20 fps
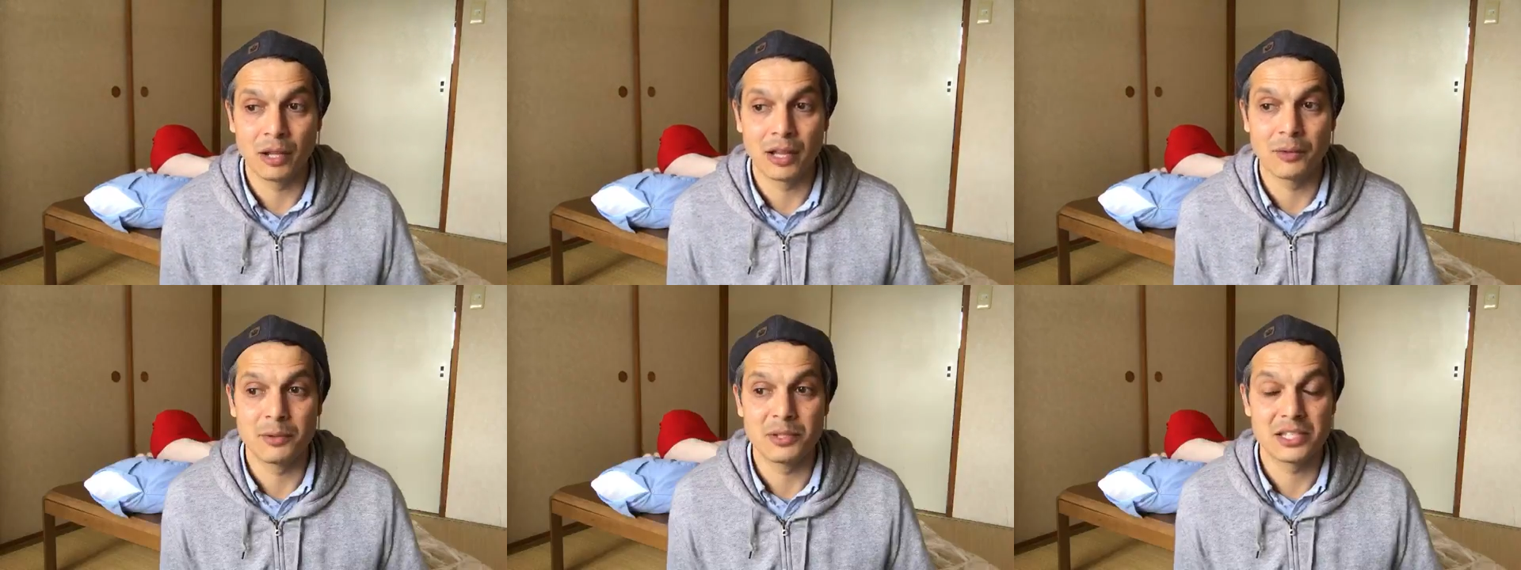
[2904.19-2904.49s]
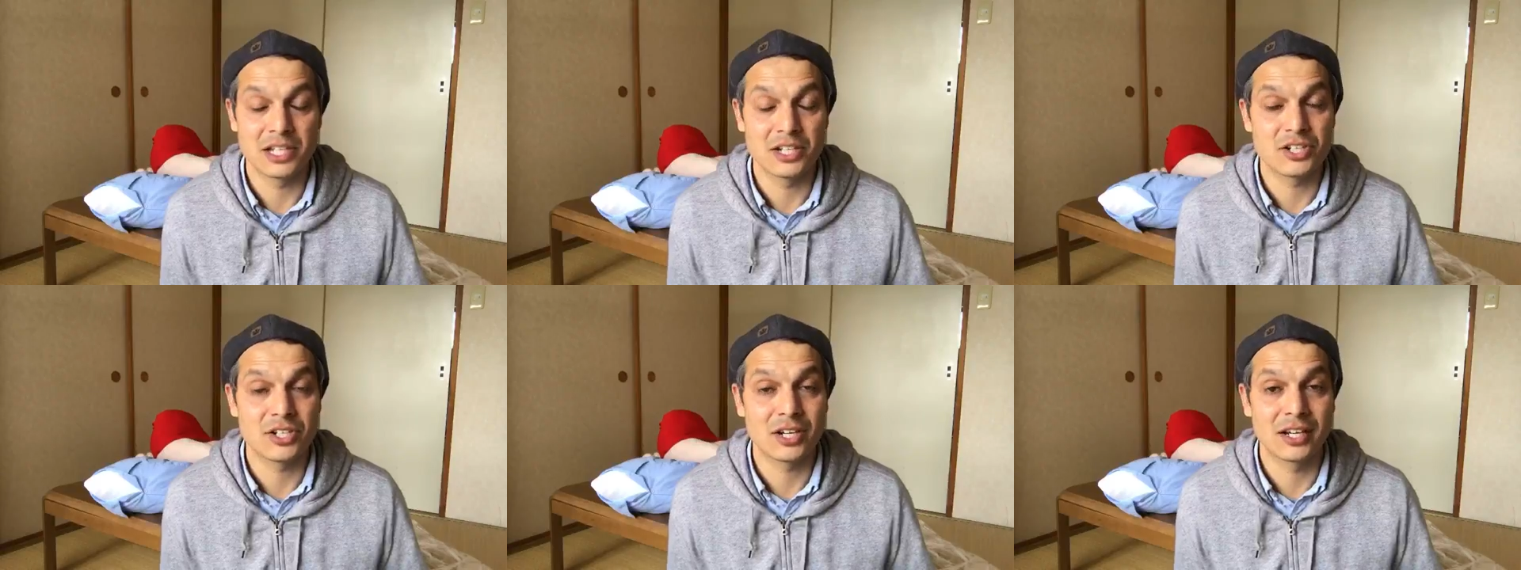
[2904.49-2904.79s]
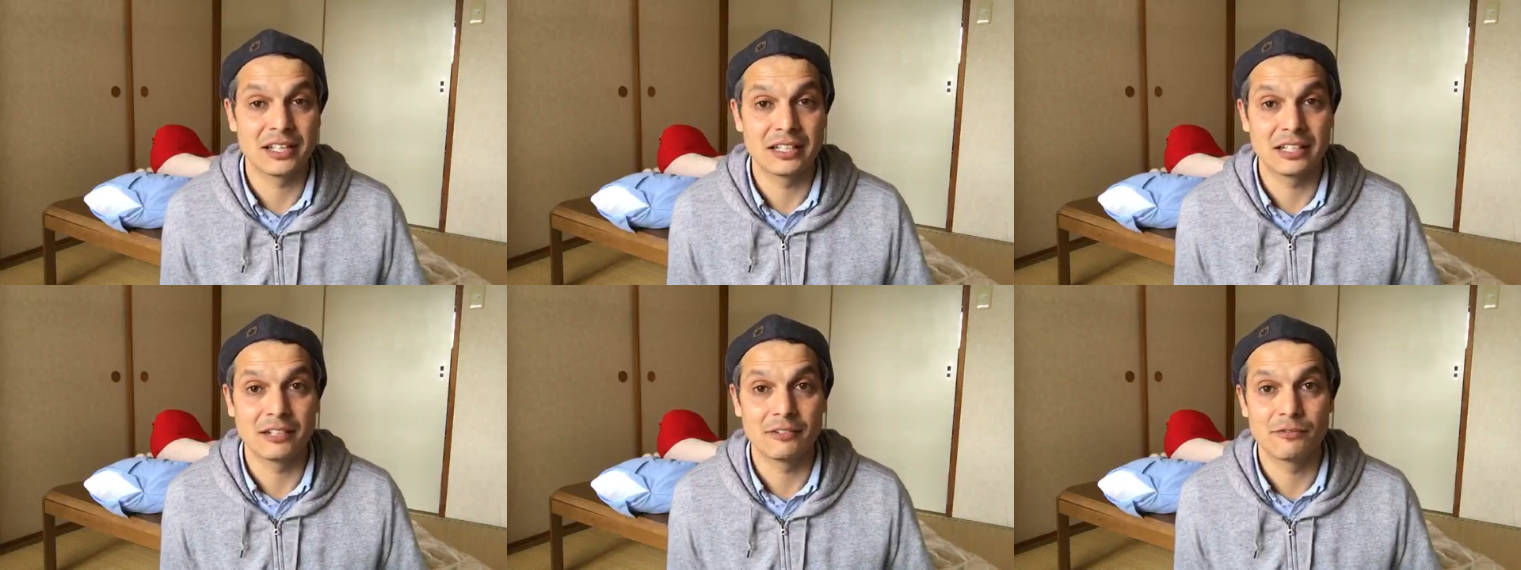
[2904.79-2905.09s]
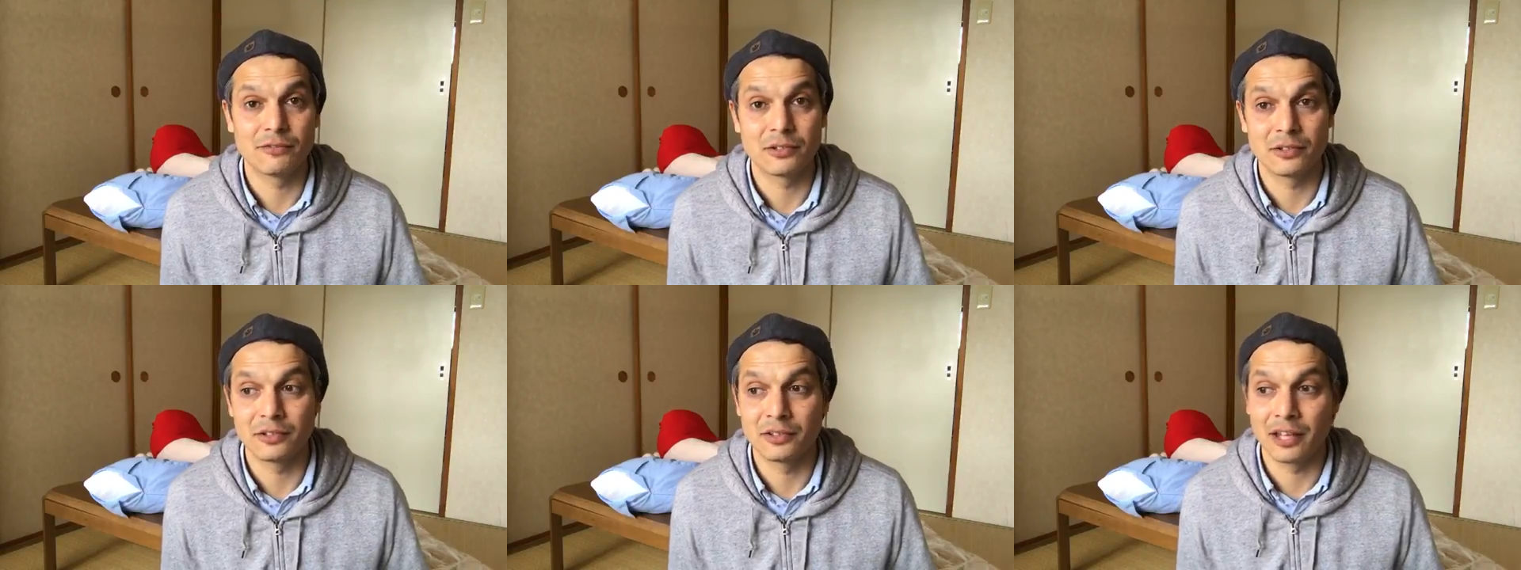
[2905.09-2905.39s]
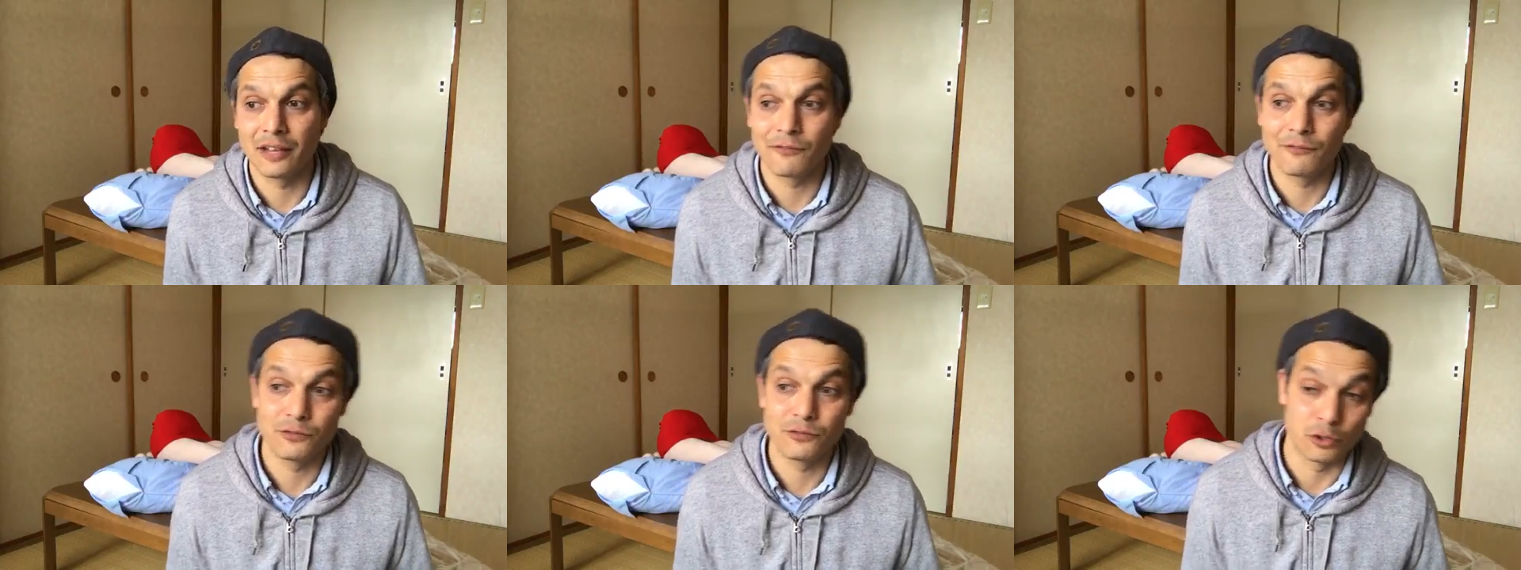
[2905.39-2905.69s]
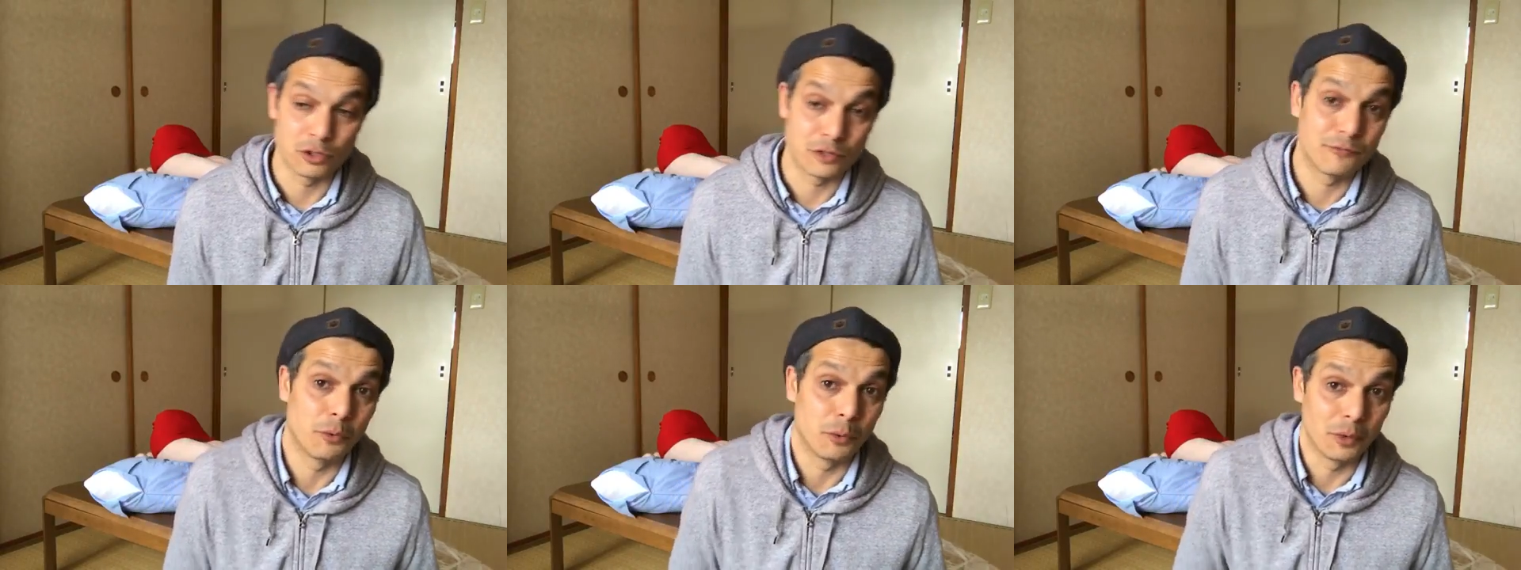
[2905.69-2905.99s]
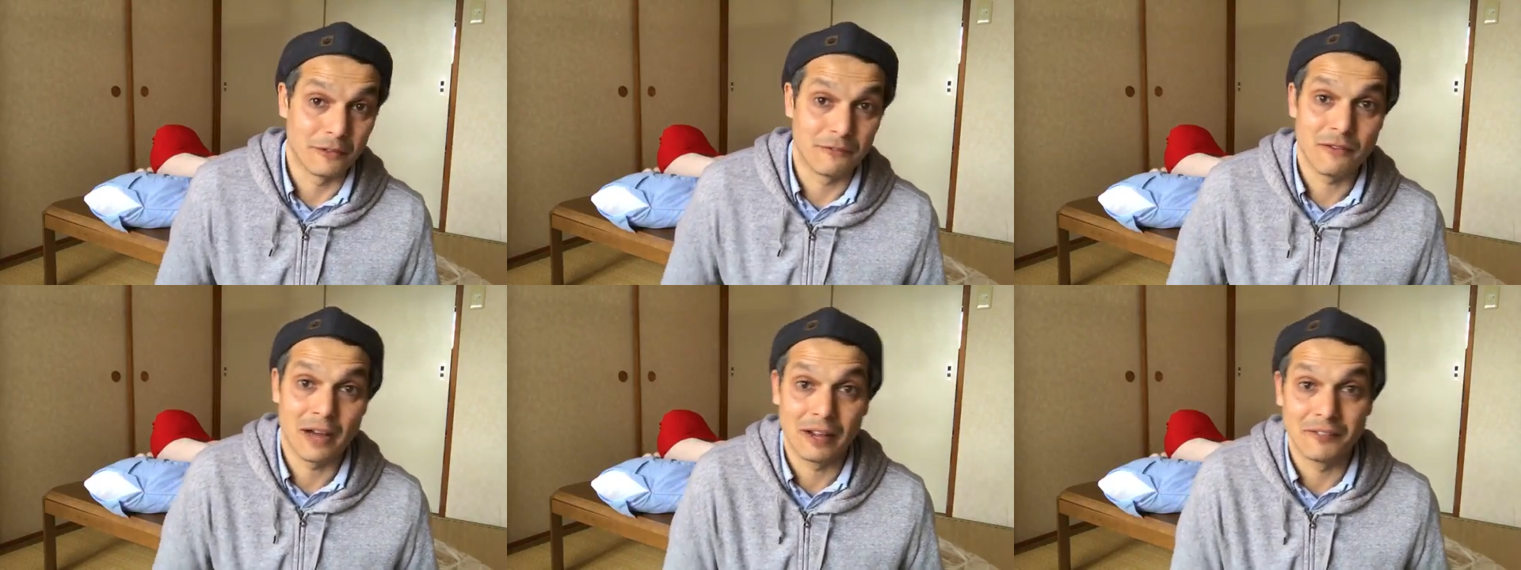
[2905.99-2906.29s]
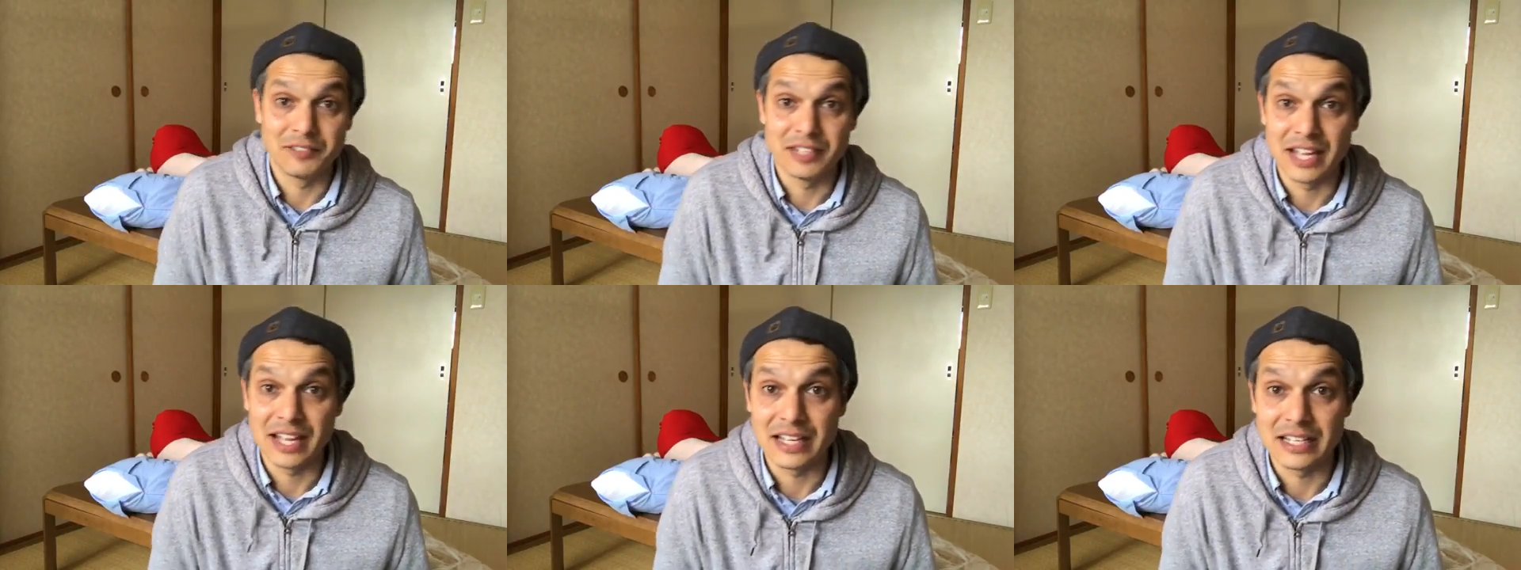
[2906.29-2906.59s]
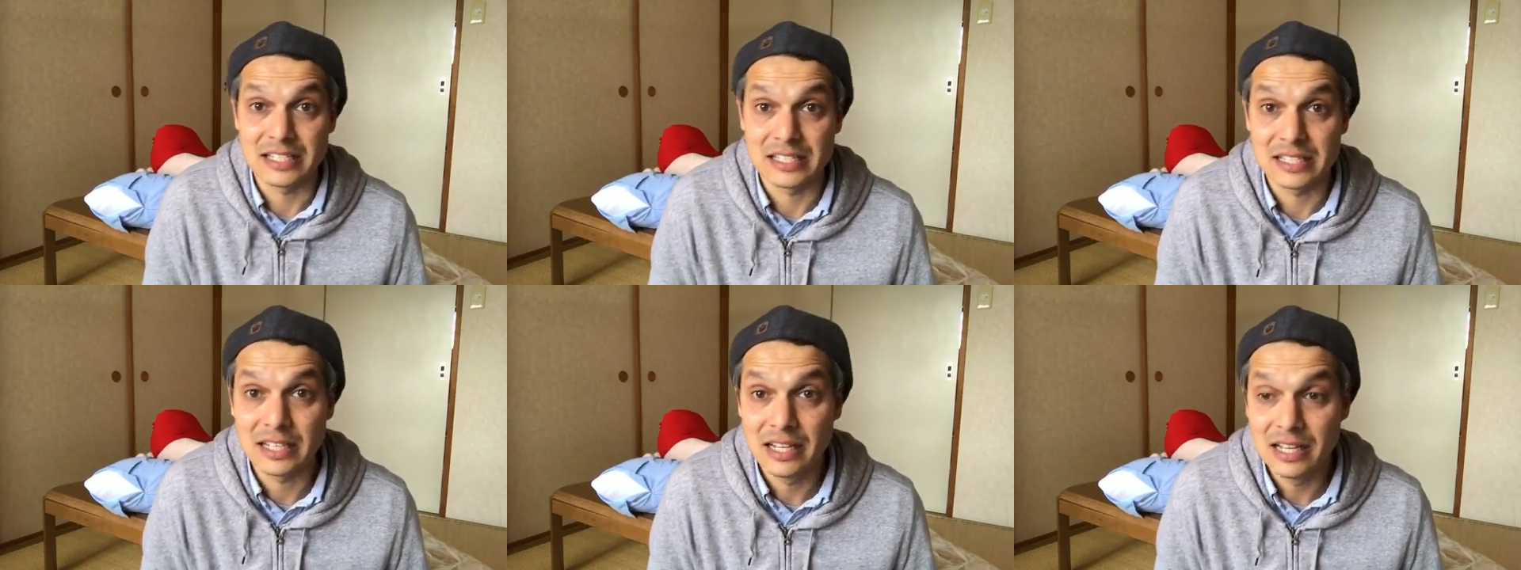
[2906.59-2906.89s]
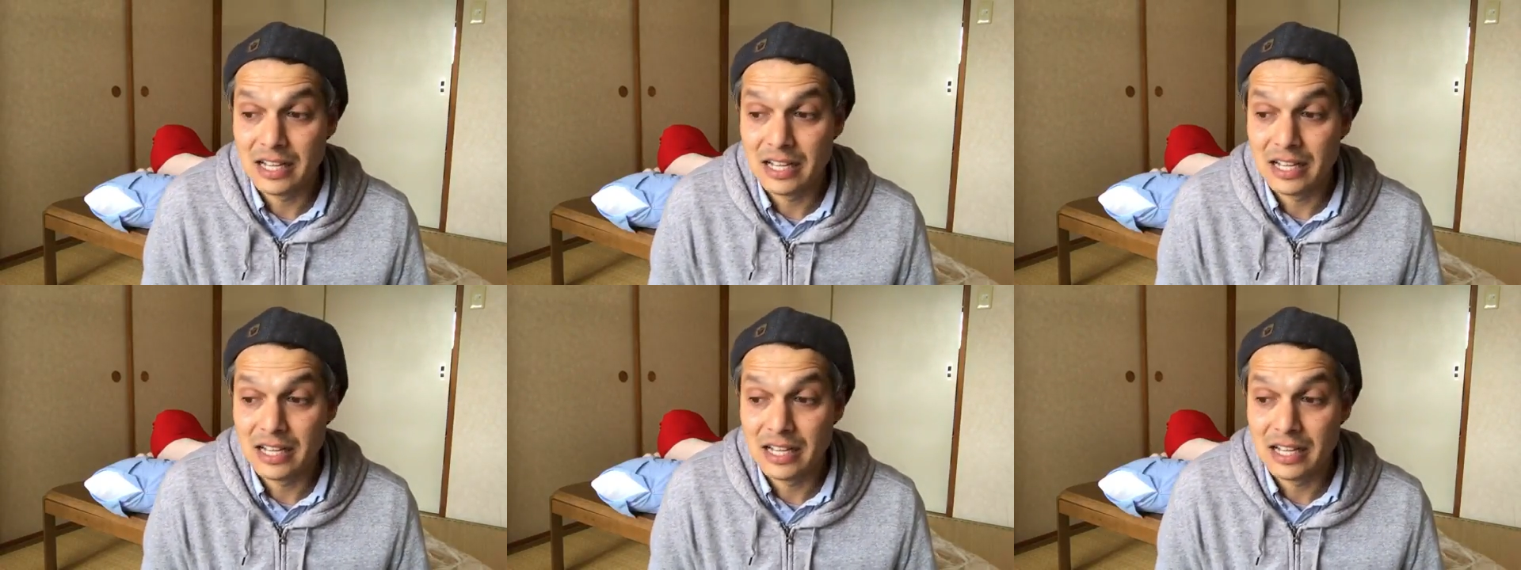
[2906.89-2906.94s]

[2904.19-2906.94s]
I was hitchhiking for those 45 days.